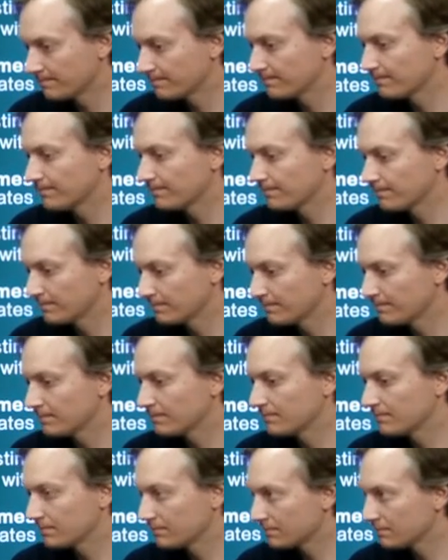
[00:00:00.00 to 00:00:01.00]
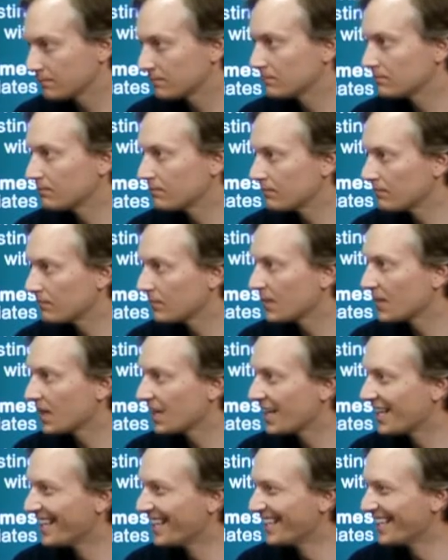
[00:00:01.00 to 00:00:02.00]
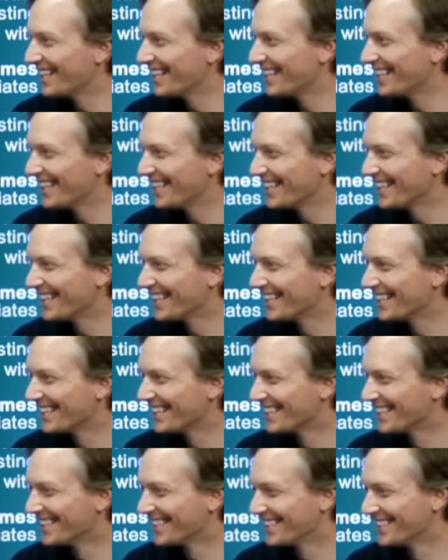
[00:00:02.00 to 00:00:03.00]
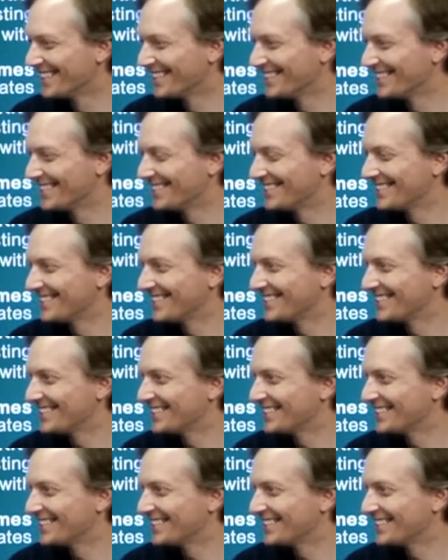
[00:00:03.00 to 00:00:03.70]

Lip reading: (silent)